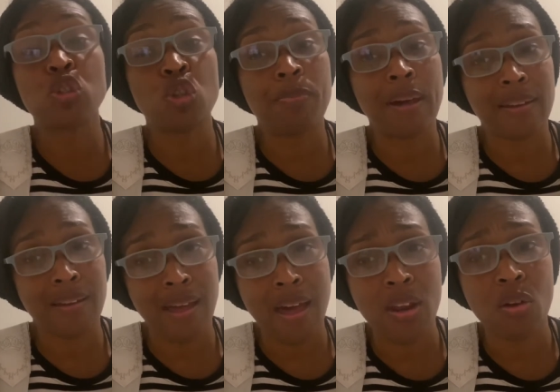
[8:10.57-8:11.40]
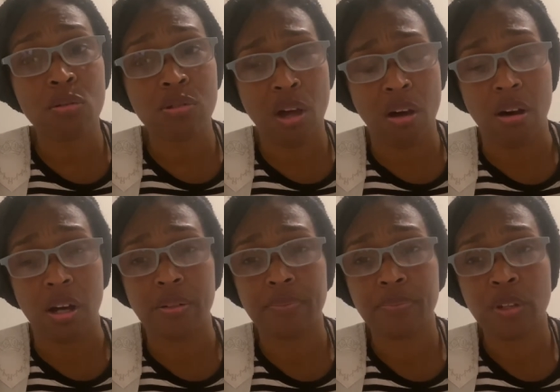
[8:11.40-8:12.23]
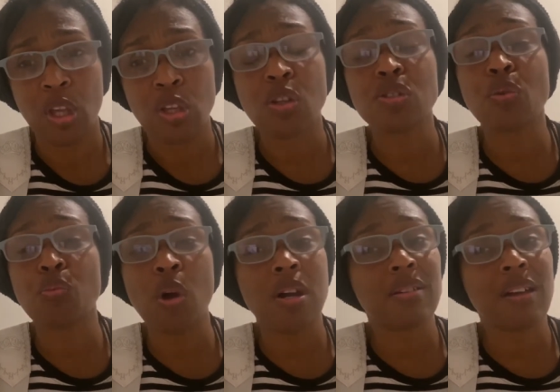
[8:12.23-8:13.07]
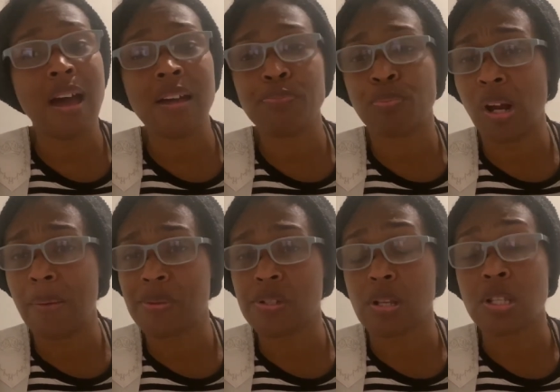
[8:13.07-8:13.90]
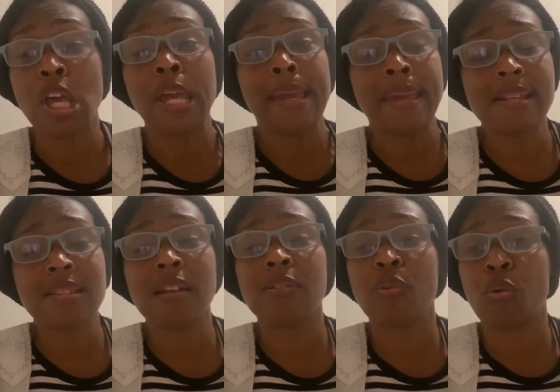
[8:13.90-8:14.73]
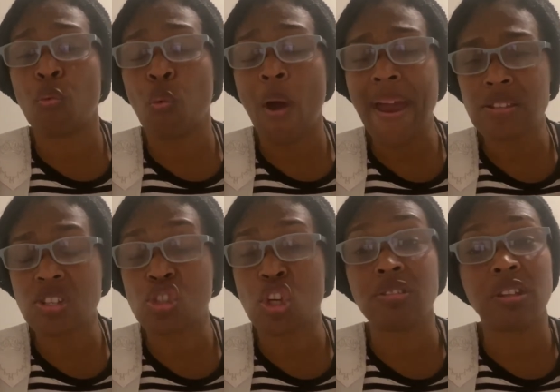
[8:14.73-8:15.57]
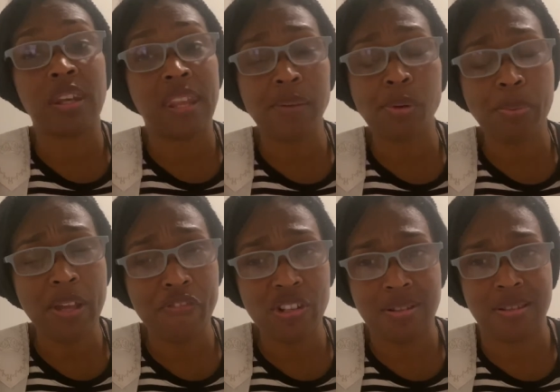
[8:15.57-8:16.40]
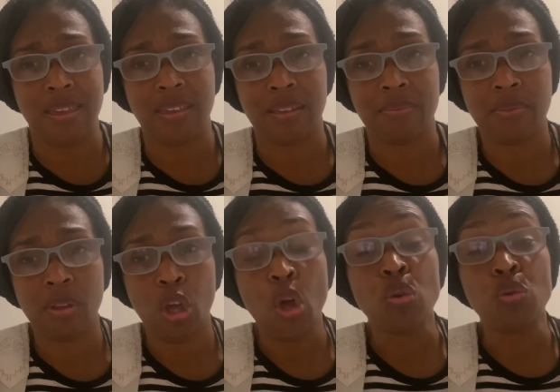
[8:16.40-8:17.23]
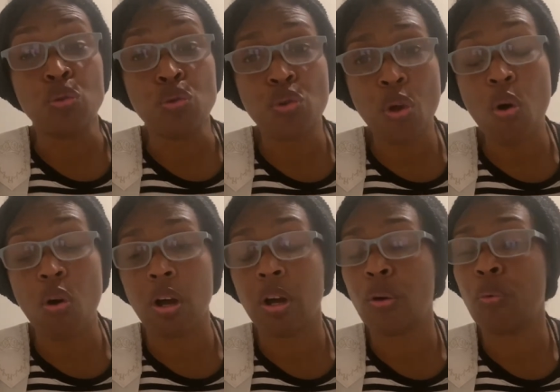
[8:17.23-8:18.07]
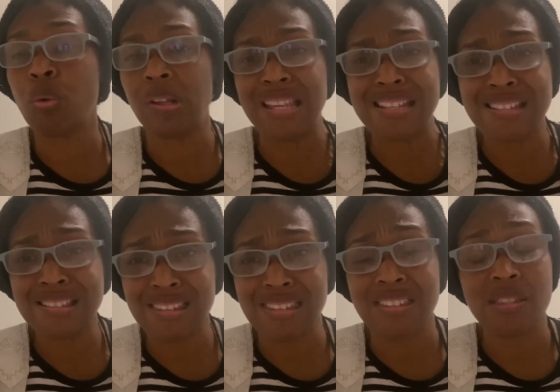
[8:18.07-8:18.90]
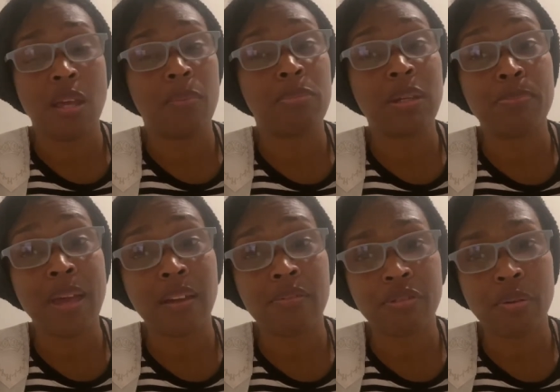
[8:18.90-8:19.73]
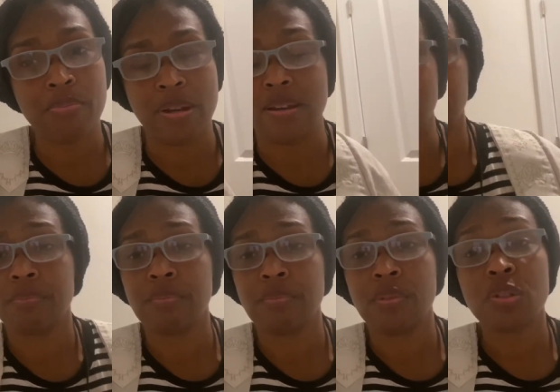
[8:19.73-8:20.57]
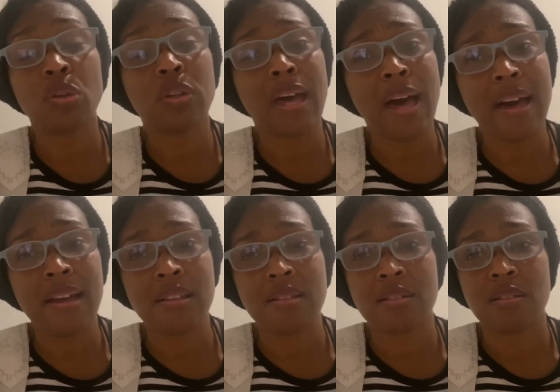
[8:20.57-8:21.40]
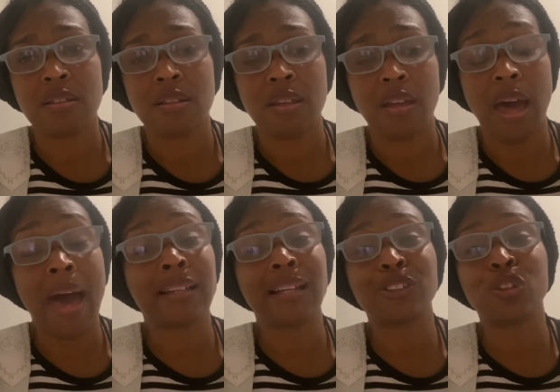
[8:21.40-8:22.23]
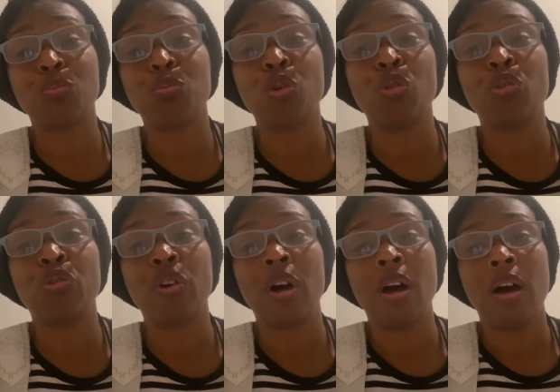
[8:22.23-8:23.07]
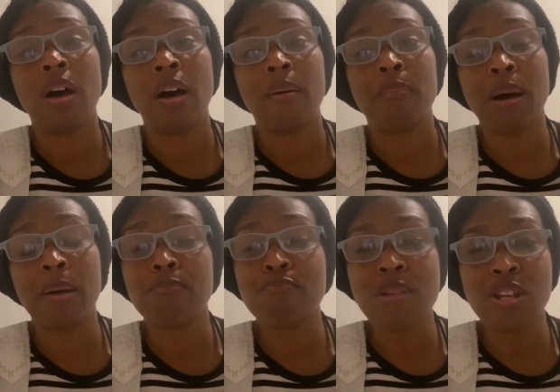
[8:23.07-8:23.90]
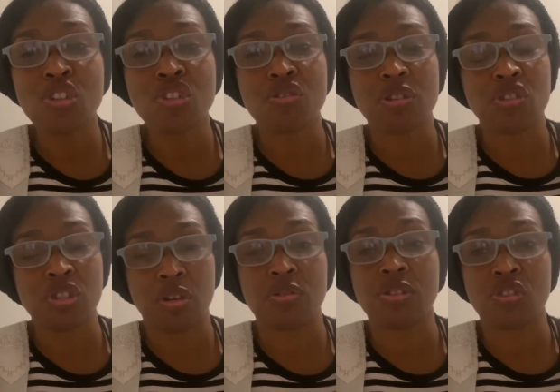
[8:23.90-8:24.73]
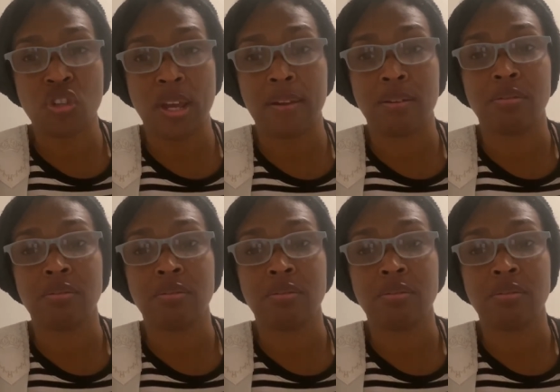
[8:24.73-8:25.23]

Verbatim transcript: better count on God. Because the word of God promises, he said, the righteous shall never be forsaken, nor will a seed be begging for bread. So guys, I got to move my ministry church channel